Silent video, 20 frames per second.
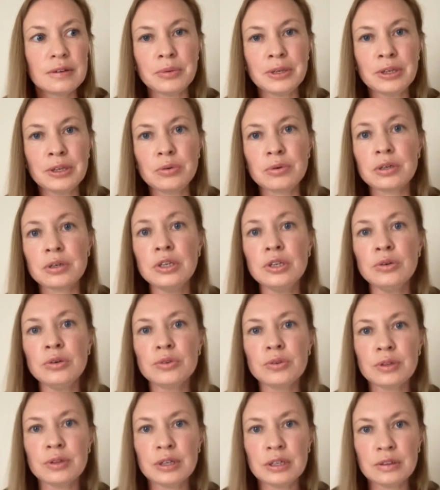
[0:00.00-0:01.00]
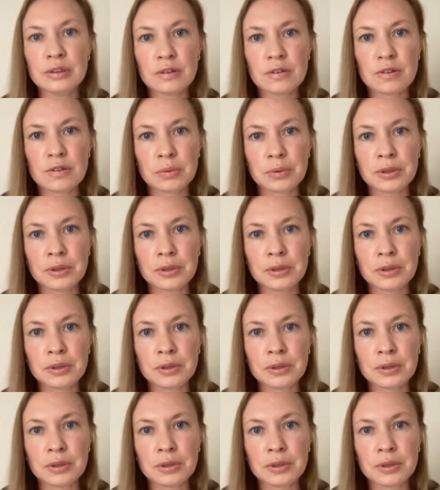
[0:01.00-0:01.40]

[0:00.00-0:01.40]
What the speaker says: when you are new to the industry,